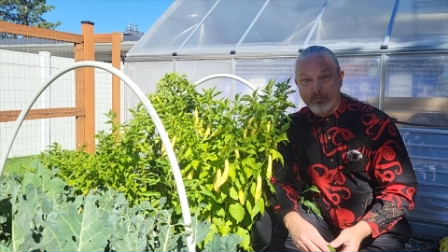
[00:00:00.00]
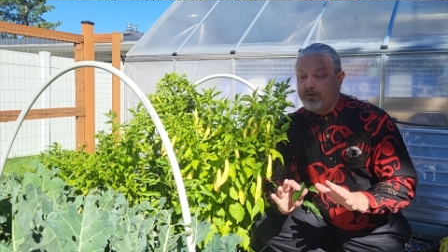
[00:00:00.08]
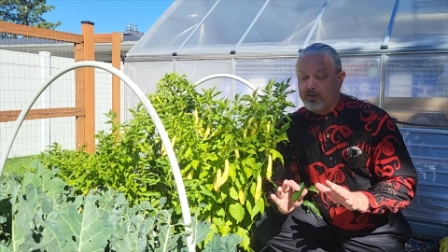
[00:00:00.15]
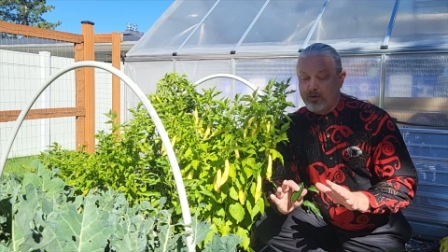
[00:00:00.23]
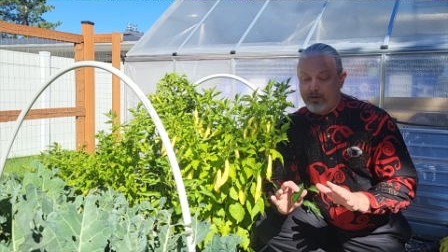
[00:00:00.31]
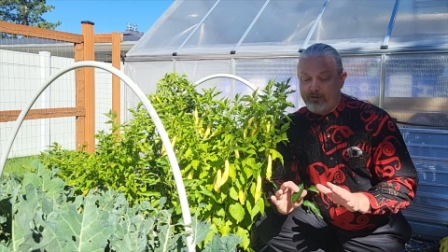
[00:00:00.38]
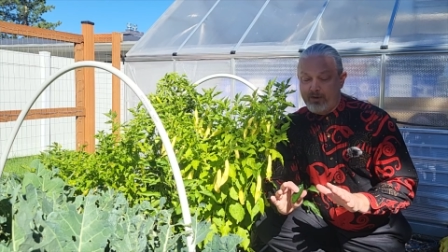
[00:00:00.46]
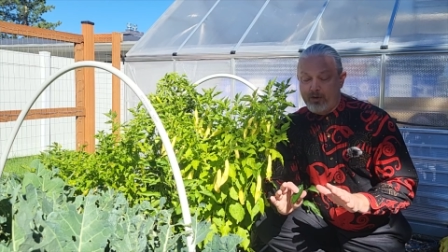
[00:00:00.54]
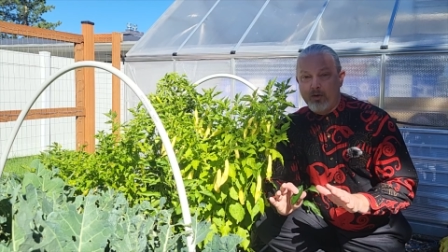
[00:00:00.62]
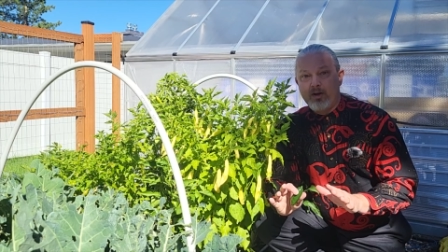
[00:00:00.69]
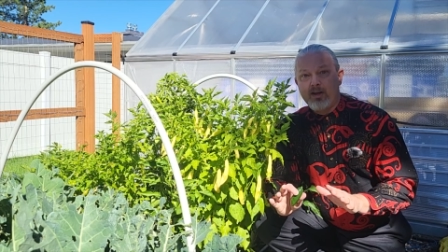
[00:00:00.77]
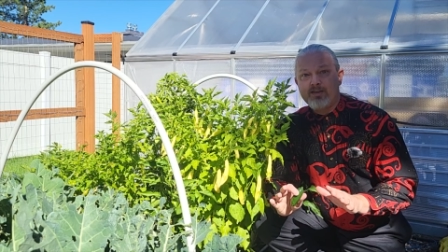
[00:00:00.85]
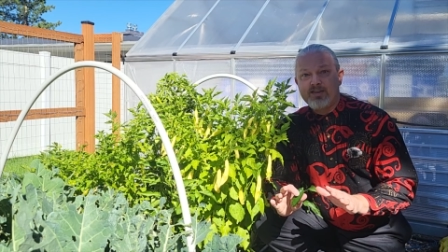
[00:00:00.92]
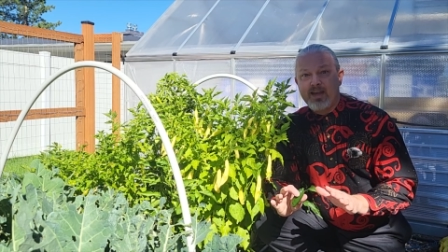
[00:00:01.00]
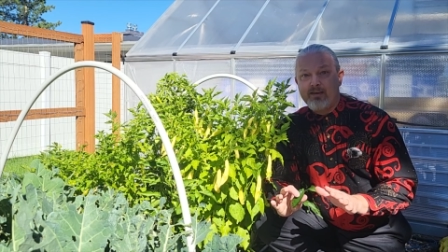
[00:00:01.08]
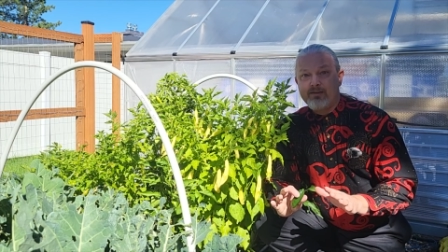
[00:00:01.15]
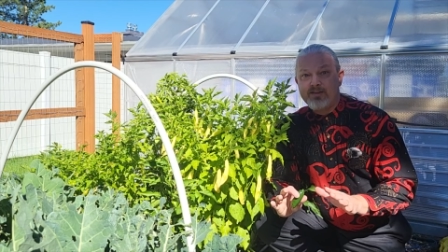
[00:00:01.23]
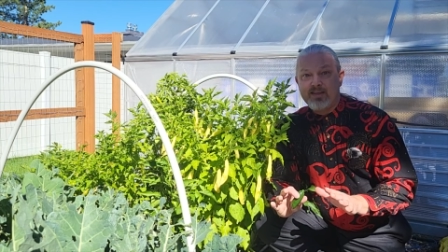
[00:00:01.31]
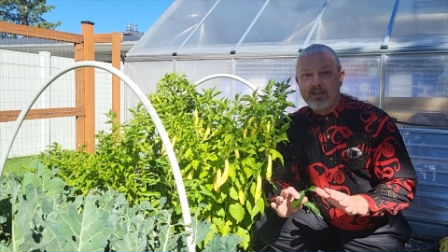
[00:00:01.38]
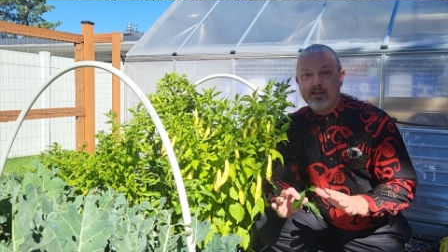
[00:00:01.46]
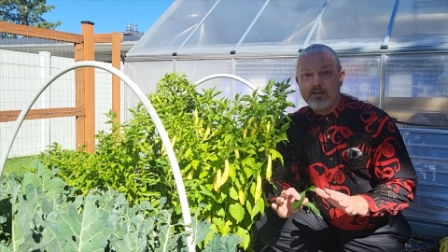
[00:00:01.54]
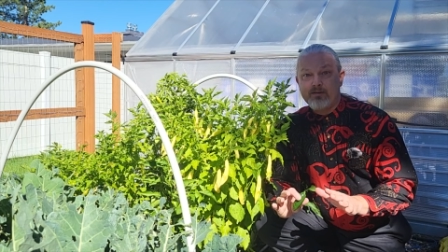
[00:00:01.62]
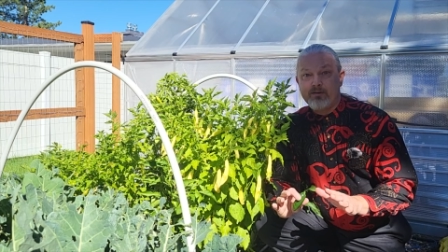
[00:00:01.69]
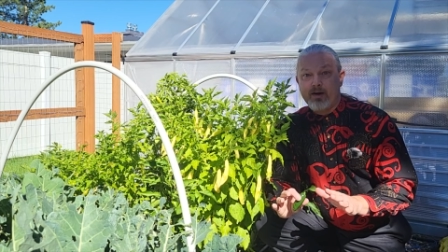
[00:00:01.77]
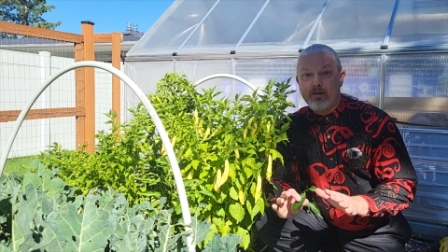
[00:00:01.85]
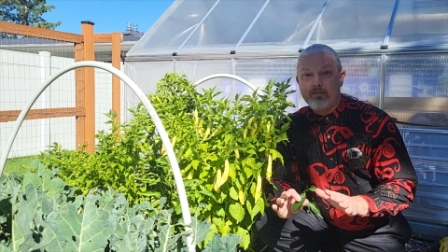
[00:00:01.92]
So if you're going to save seeds
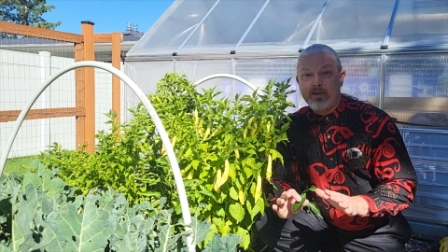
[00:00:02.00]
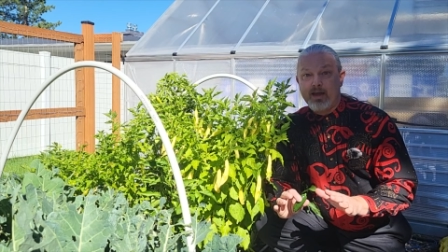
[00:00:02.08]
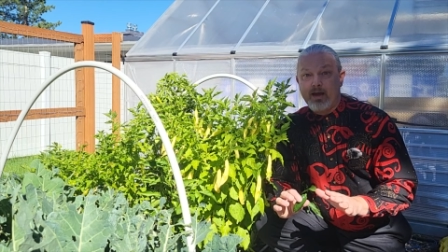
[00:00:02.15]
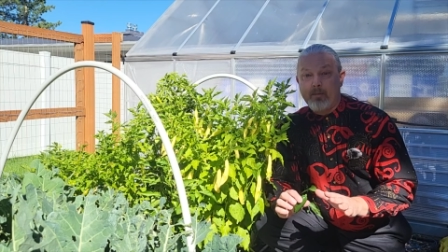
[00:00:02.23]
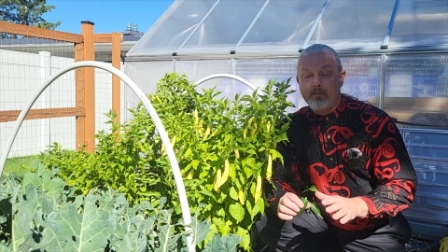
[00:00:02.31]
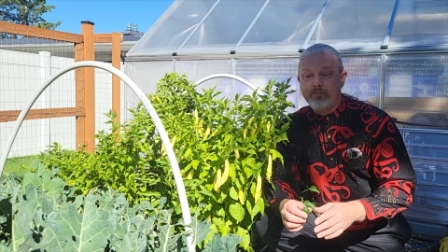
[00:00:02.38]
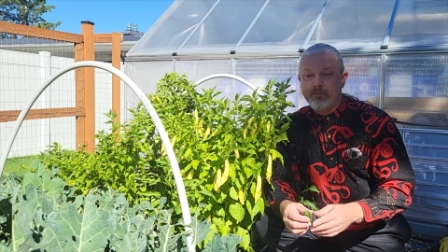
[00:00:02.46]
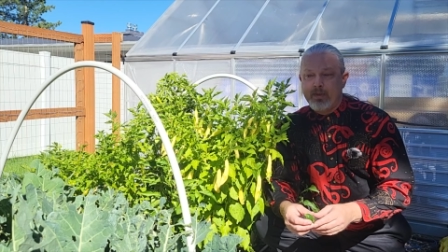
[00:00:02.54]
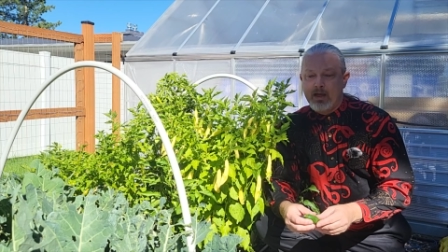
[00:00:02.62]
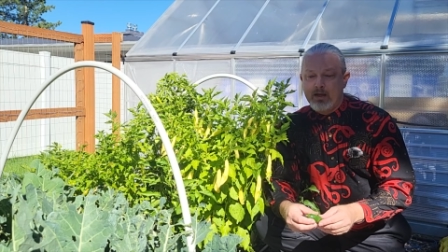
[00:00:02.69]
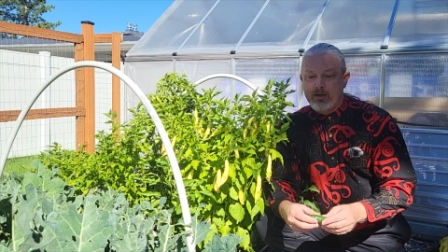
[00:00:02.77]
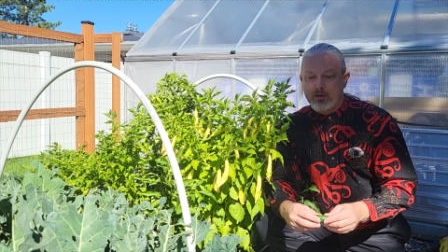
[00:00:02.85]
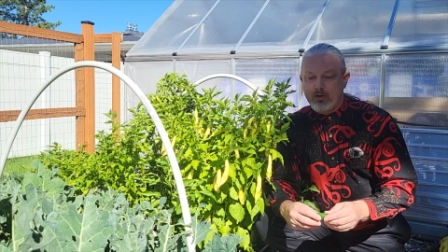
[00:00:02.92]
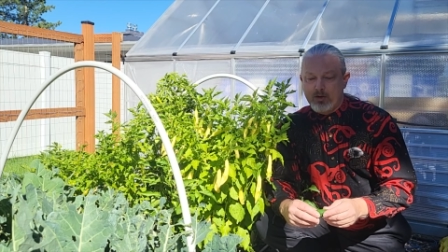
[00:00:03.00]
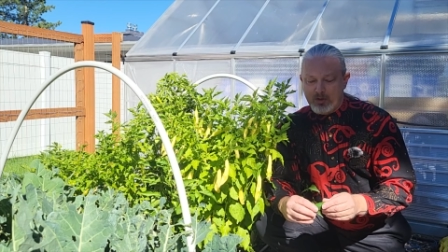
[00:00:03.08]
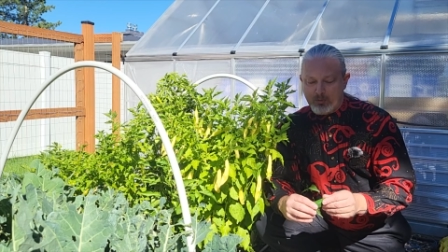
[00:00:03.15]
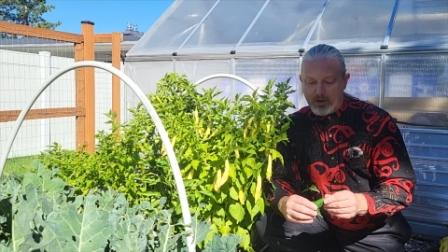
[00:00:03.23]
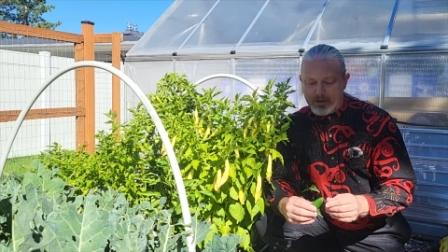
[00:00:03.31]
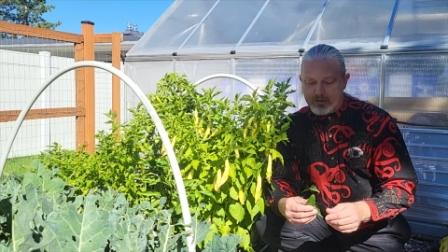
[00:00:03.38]
from them, you're going to want